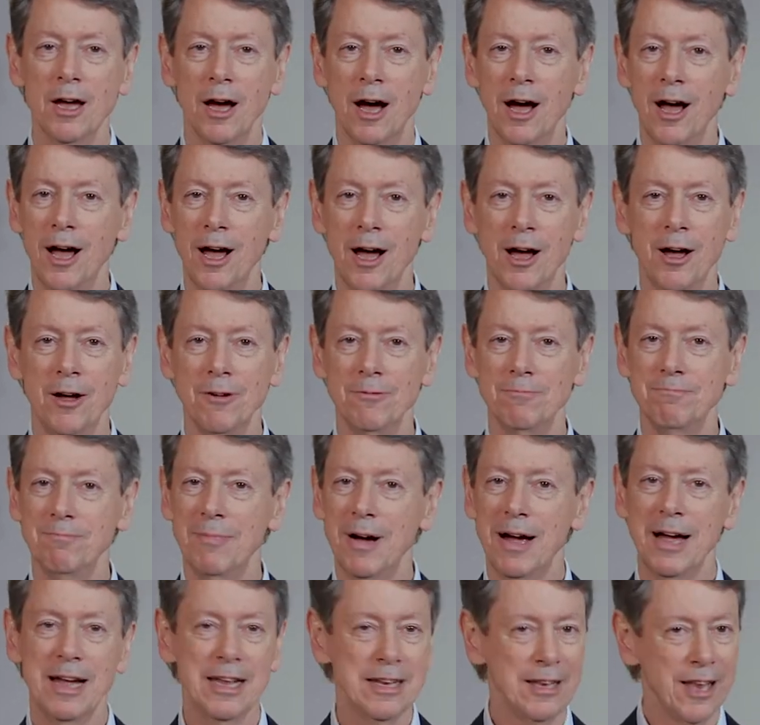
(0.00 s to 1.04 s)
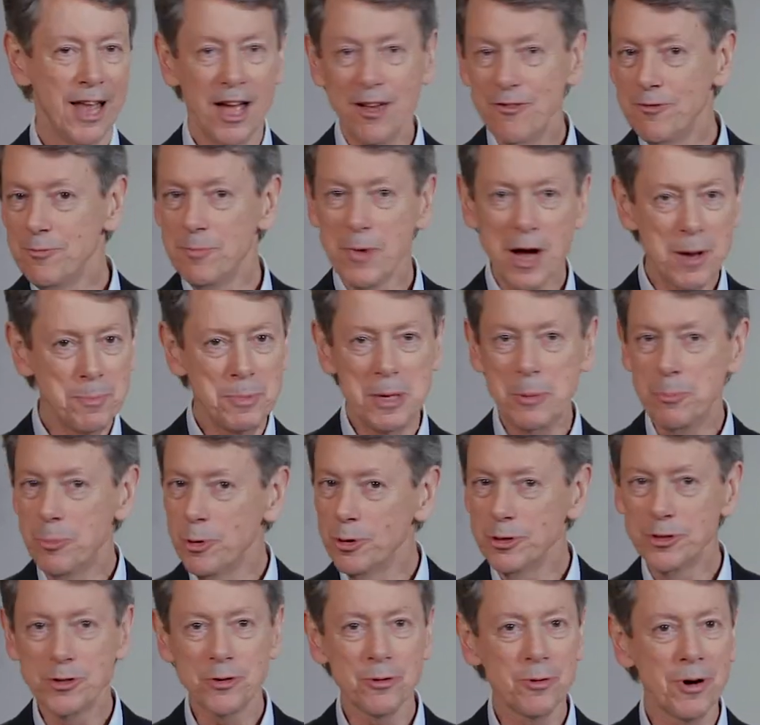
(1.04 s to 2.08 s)
uh, my life might be
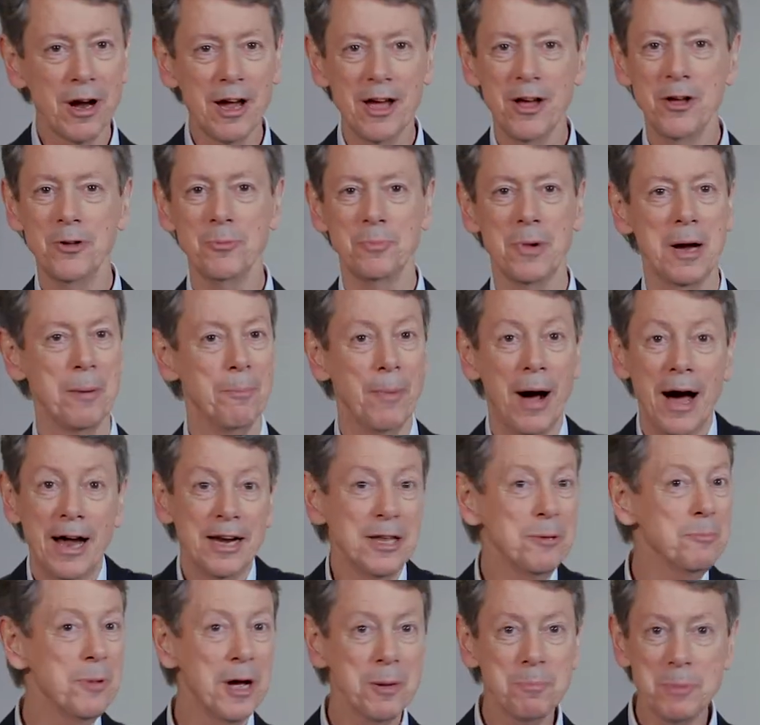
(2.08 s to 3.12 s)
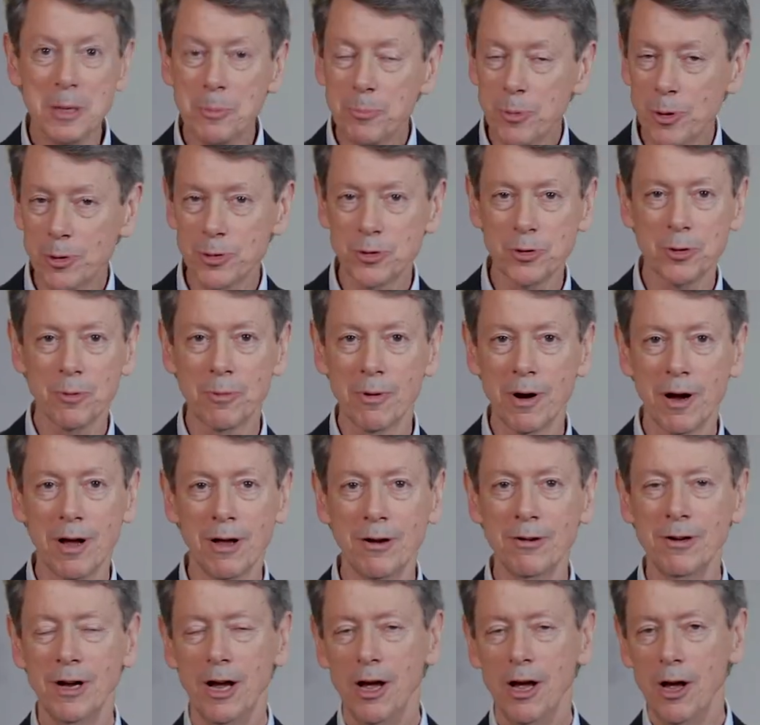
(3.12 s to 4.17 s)
pushed around, my body might be pushed
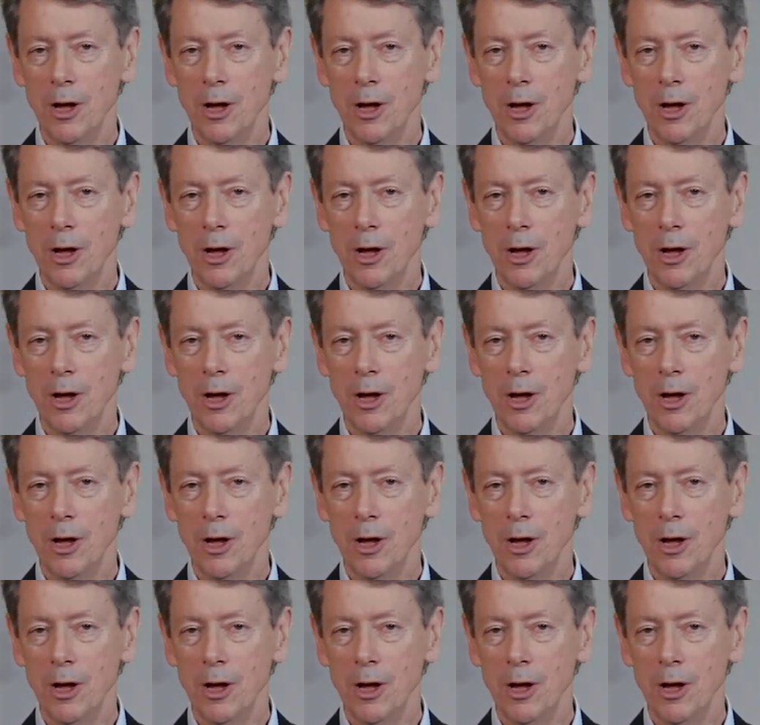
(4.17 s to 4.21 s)
around,